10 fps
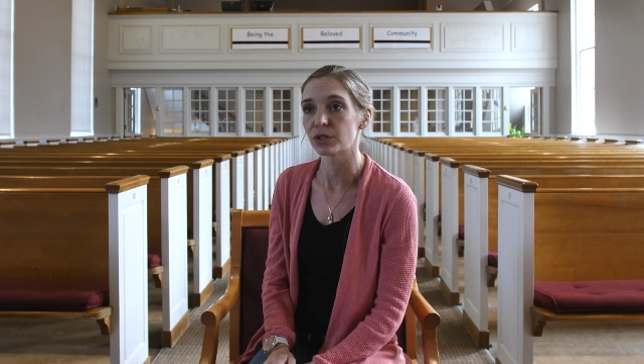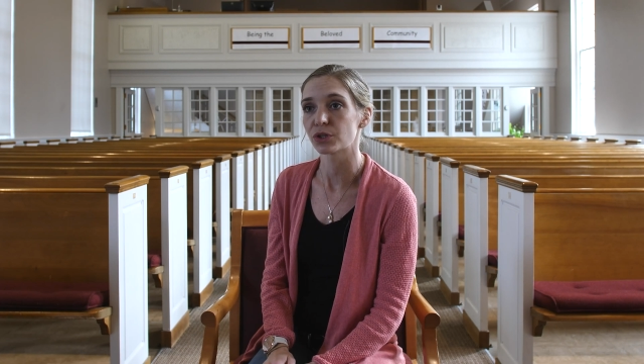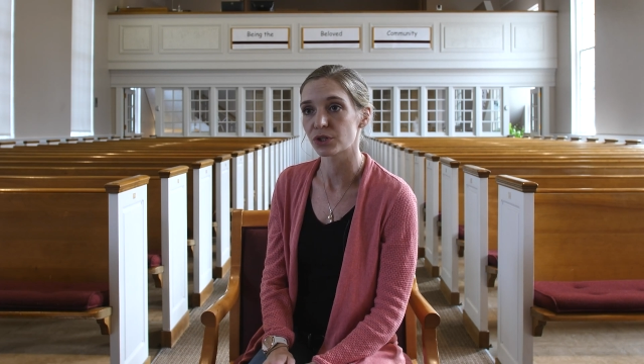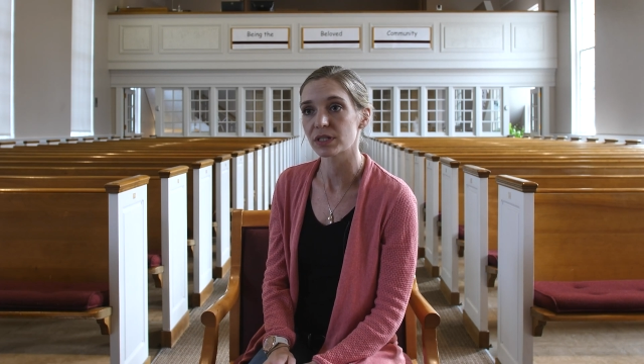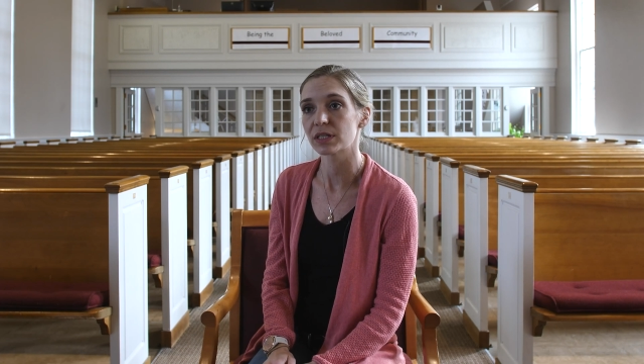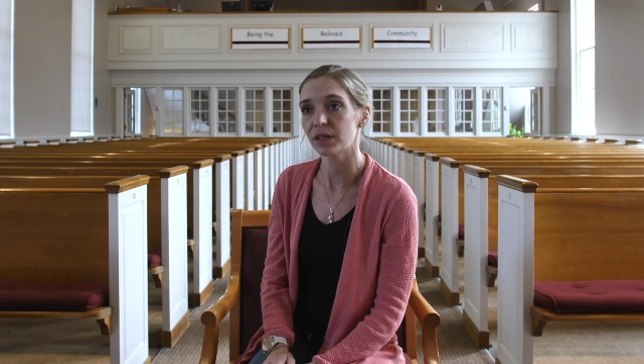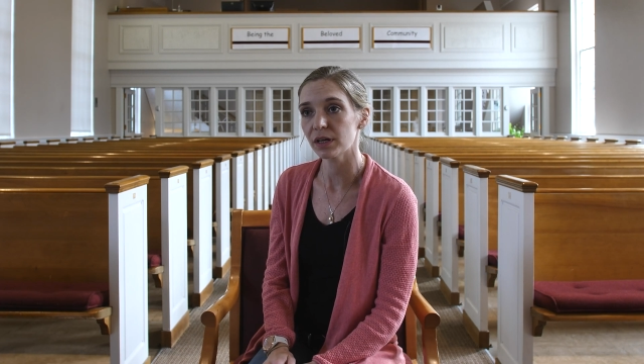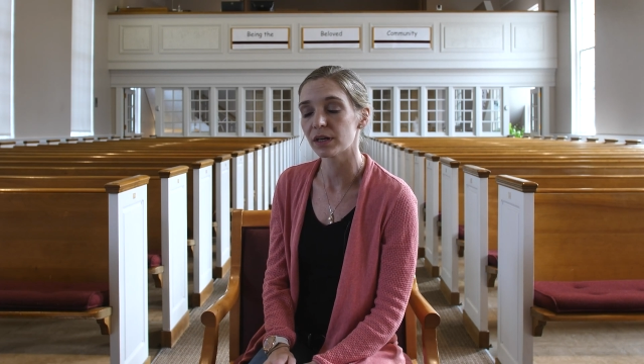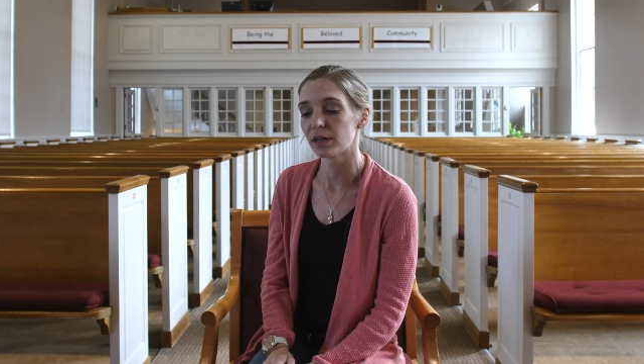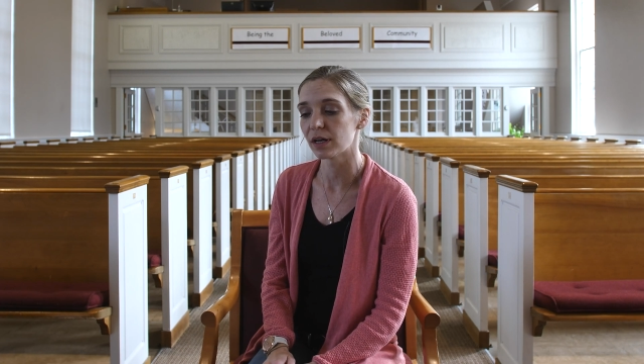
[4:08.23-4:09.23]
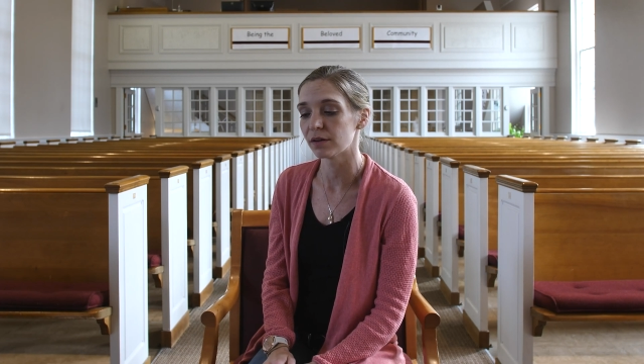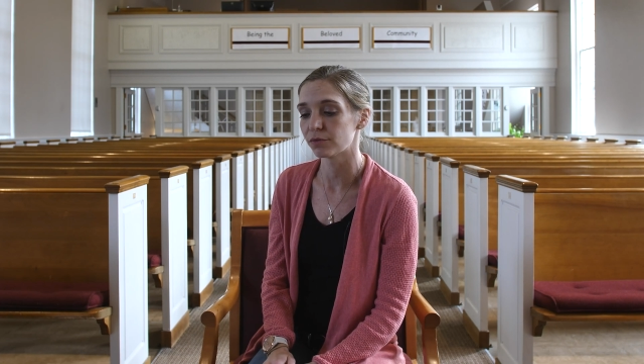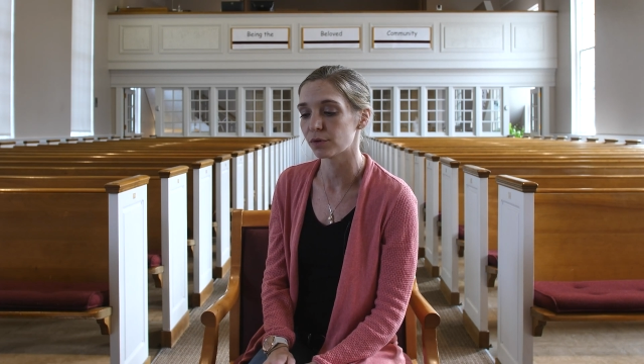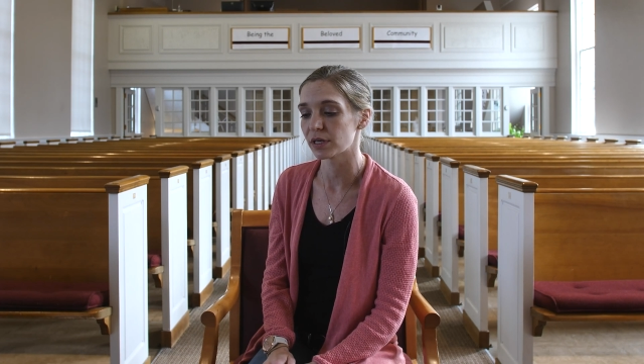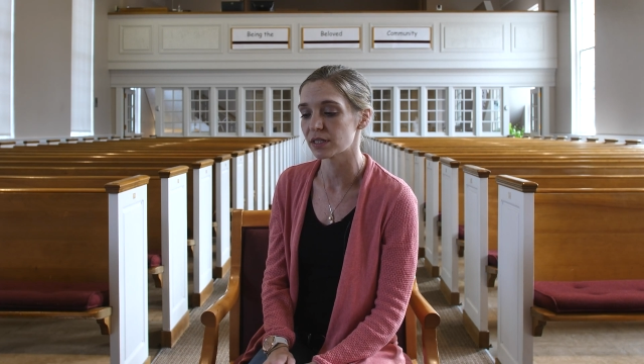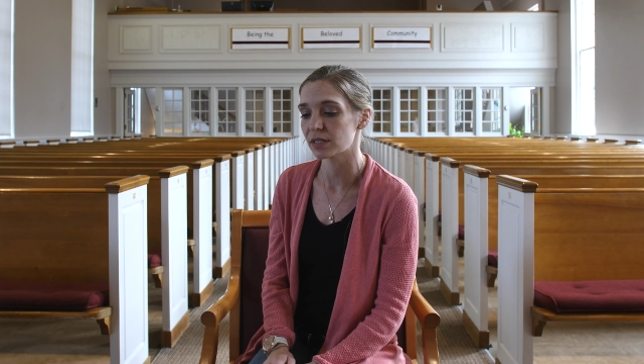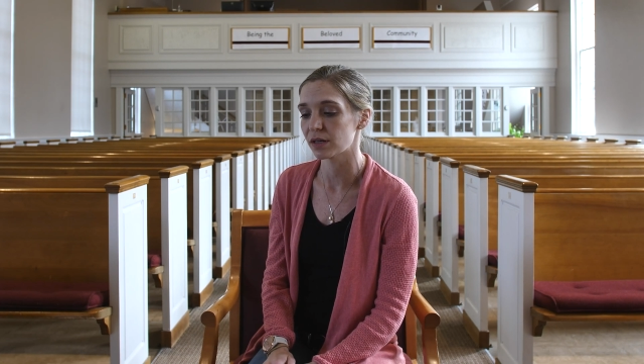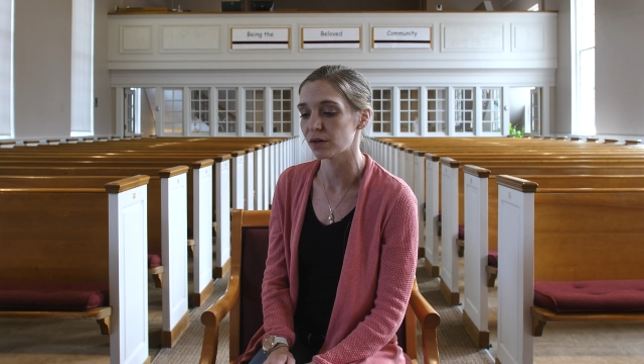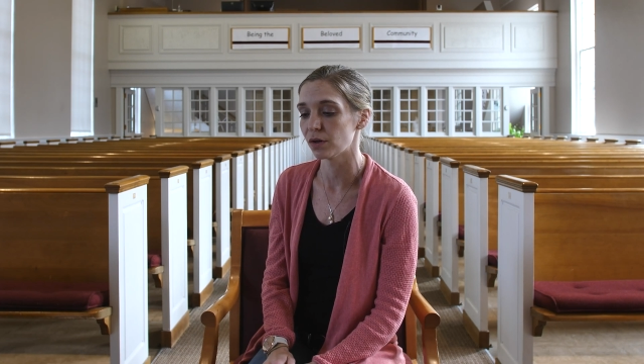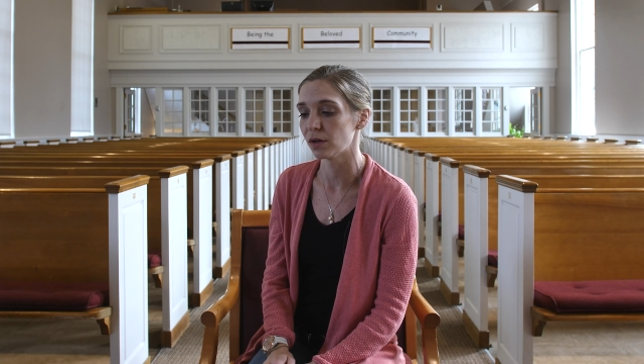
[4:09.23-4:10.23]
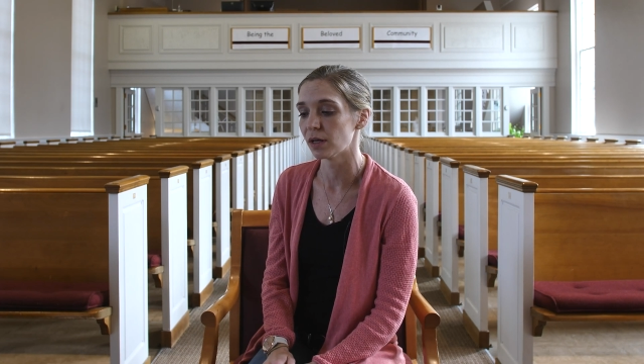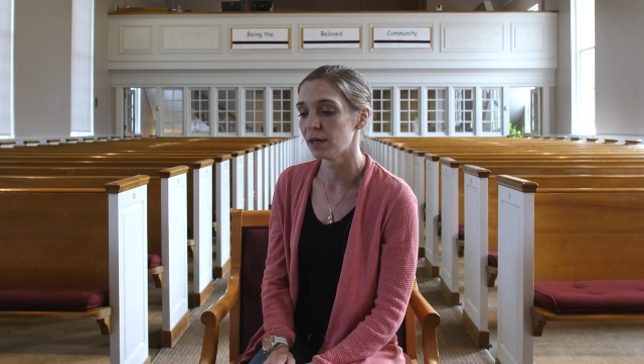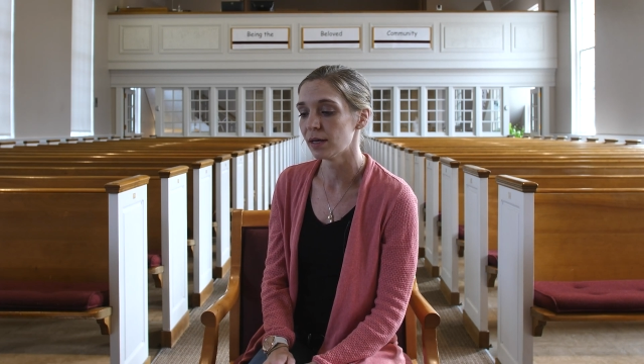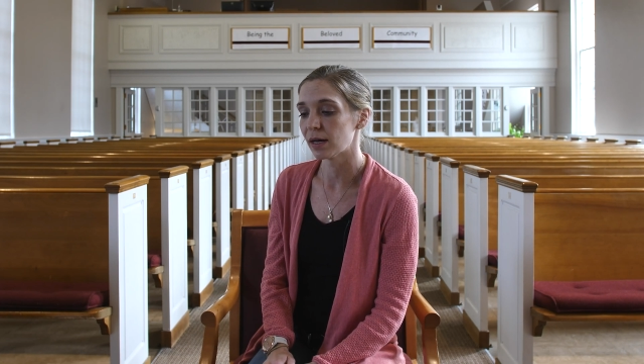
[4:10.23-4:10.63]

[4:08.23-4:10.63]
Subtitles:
churches here and Forest Hill.